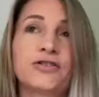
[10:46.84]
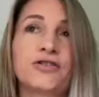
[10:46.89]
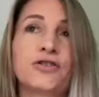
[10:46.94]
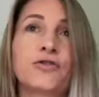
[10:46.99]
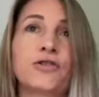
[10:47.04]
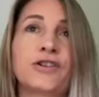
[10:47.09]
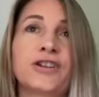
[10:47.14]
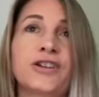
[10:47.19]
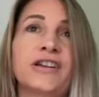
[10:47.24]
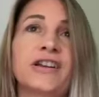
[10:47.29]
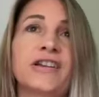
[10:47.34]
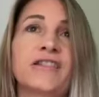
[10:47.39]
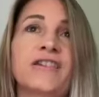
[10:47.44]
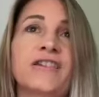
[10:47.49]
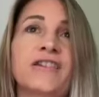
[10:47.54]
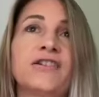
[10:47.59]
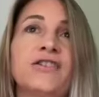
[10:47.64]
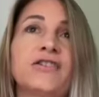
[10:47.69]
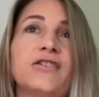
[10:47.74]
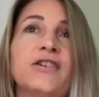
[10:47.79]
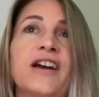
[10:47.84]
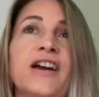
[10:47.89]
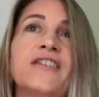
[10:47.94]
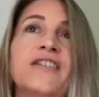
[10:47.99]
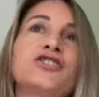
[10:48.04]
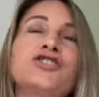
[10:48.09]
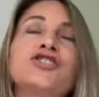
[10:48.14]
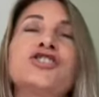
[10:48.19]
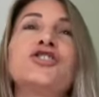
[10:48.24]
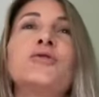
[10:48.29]
totally. Yeah. And I
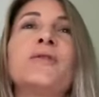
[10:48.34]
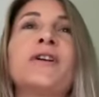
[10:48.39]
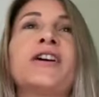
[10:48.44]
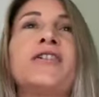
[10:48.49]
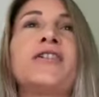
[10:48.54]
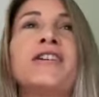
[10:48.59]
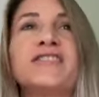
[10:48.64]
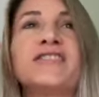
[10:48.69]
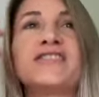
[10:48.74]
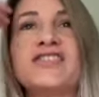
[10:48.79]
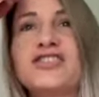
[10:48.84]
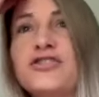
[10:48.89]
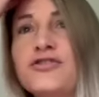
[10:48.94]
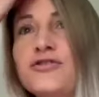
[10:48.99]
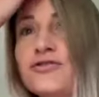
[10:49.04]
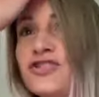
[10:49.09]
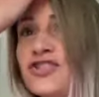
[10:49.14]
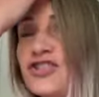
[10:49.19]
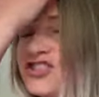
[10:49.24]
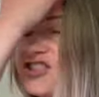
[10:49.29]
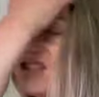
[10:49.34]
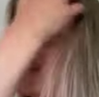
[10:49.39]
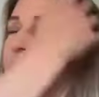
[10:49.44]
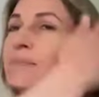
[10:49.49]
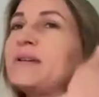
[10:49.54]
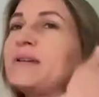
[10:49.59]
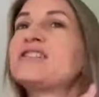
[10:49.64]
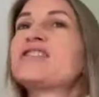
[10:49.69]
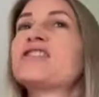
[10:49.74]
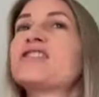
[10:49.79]
think two areas too, to just to
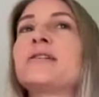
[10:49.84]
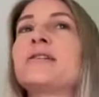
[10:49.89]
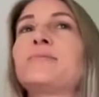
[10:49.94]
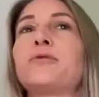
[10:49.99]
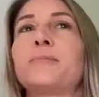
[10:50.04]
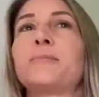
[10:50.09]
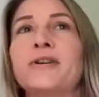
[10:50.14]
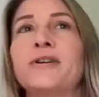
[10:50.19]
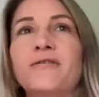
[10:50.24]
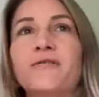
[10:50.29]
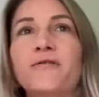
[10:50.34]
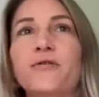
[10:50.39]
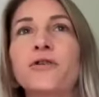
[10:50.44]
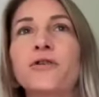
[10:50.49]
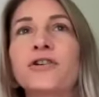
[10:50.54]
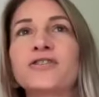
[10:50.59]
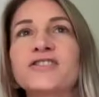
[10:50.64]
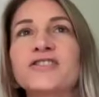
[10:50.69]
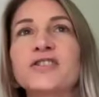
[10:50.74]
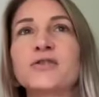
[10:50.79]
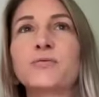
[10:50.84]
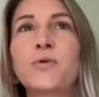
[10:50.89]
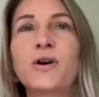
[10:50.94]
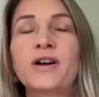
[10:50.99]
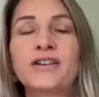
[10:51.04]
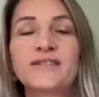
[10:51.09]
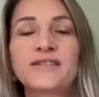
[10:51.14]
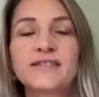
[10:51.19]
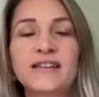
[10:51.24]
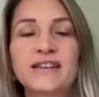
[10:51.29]
mentally prepare for. So
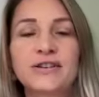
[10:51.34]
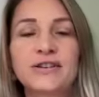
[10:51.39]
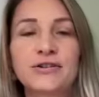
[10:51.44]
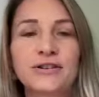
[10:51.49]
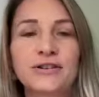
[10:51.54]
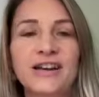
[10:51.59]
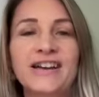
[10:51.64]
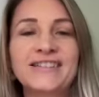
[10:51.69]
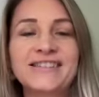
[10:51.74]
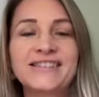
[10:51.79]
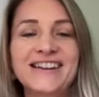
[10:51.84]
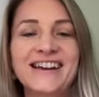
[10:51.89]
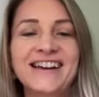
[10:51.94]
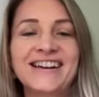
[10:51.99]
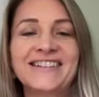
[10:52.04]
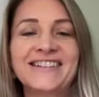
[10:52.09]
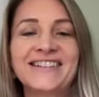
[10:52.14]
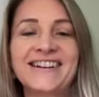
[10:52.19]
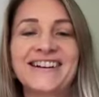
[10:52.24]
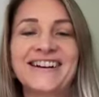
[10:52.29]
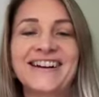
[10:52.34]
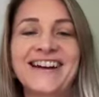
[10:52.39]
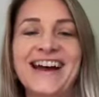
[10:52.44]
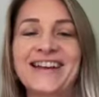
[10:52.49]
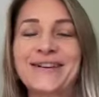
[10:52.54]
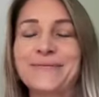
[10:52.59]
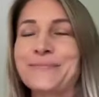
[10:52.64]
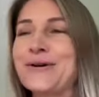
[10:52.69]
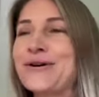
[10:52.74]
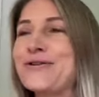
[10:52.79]
one is internet. I
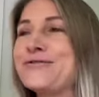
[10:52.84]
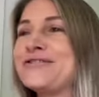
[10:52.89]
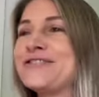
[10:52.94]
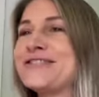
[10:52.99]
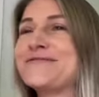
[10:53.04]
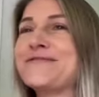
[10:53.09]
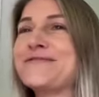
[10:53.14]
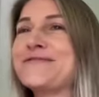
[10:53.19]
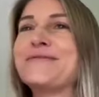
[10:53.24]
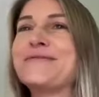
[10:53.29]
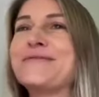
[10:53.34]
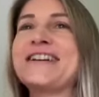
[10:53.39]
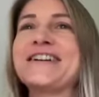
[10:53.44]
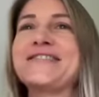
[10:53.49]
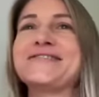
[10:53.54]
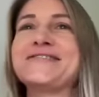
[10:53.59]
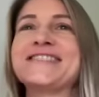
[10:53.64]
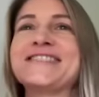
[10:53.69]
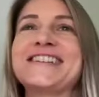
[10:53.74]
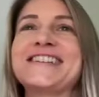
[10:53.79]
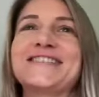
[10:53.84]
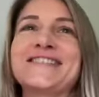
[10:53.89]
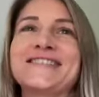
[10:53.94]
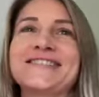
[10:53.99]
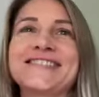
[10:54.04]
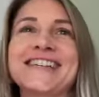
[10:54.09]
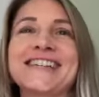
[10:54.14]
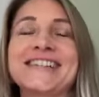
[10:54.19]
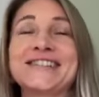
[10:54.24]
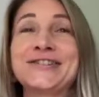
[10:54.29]
had a post from when I was there. I
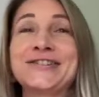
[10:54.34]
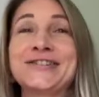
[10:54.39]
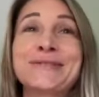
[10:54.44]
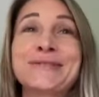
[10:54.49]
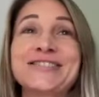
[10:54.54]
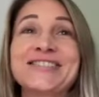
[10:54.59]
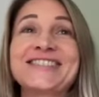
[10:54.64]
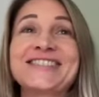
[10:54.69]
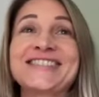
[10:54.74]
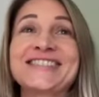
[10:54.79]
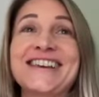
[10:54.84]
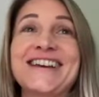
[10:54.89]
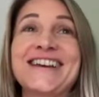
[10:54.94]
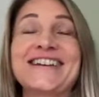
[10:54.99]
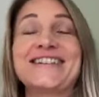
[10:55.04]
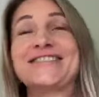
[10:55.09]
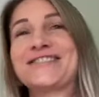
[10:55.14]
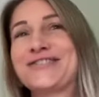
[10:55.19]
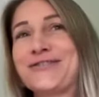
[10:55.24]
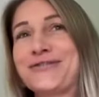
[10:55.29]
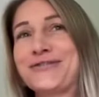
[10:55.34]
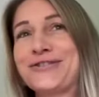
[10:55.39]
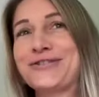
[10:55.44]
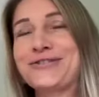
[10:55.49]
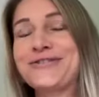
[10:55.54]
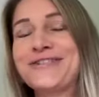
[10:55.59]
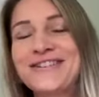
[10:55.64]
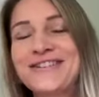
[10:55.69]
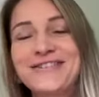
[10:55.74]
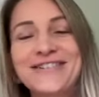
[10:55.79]
was like, so much to say, so
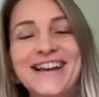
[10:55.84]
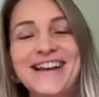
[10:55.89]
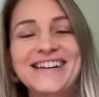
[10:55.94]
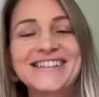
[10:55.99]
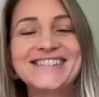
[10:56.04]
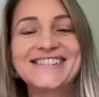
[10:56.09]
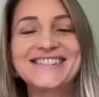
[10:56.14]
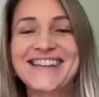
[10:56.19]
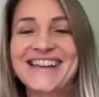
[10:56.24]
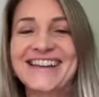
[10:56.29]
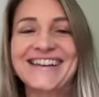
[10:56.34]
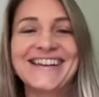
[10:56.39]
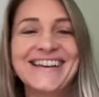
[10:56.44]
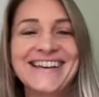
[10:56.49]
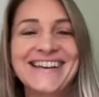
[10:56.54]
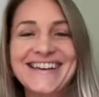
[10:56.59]
little internet. Like,